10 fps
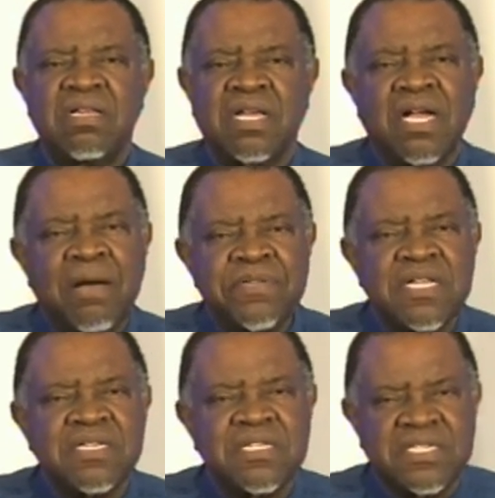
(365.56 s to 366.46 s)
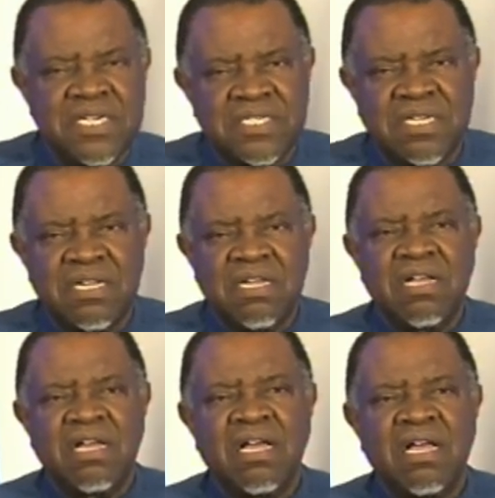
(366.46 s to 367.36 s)
The cabinet retreat
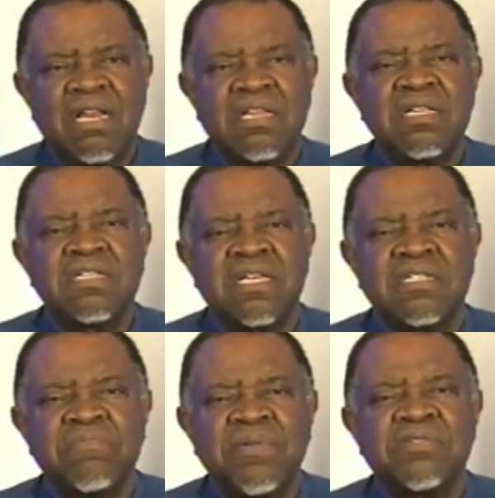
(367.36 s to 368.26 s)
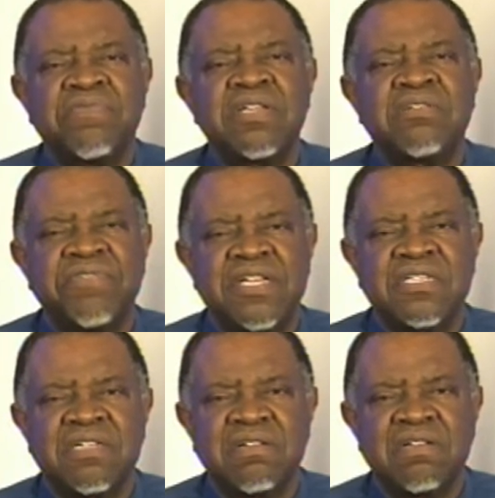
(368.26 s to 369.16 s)
held in December
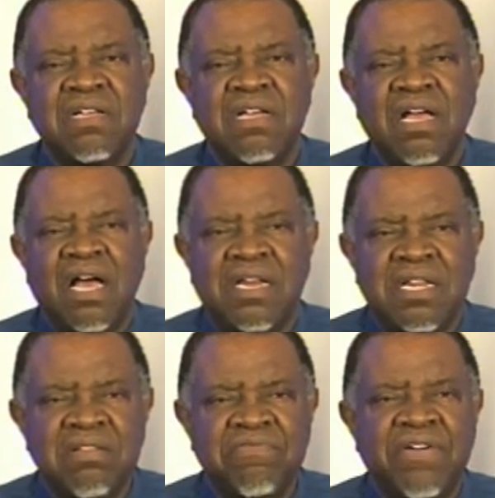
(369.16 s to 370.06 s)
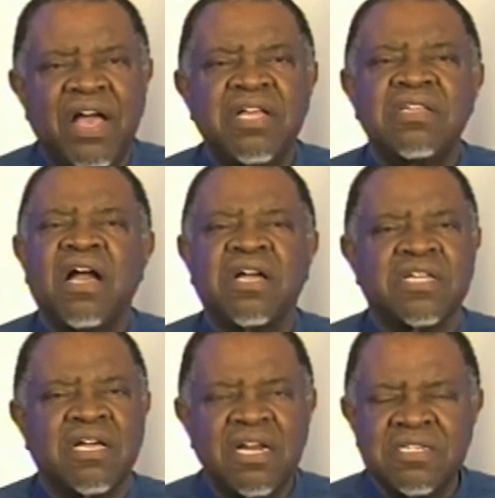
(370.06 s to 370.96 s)
2020 identified
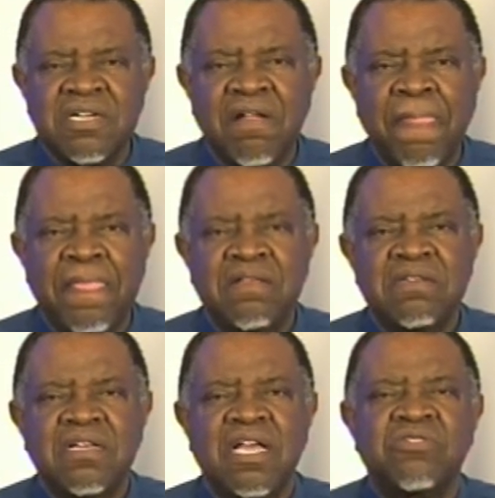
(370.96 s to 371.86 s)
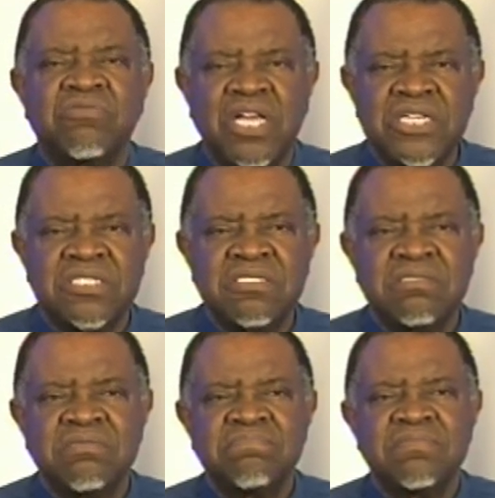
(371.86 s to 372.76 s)
agriculture,
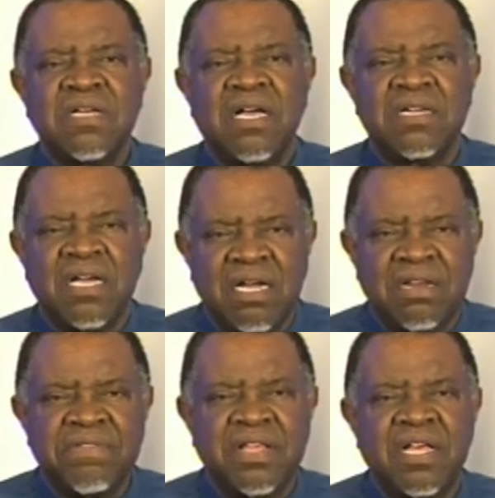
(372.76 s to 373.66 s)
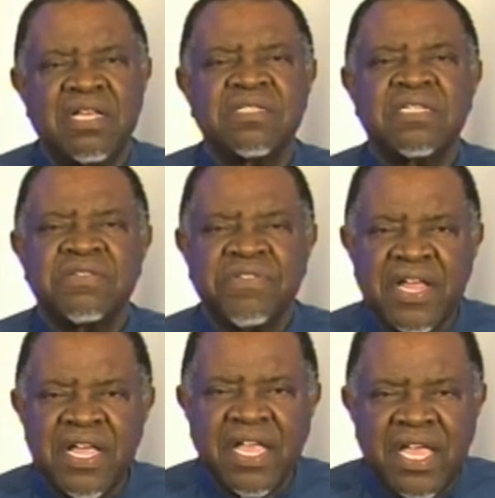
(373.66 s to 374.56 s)
education, and health as
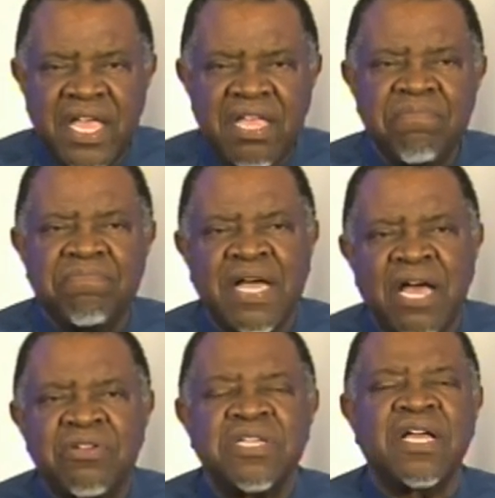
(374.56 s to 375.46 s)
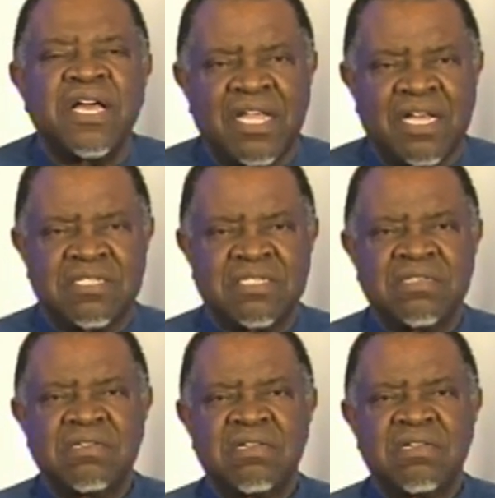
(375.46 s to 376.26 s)
three key priority areas.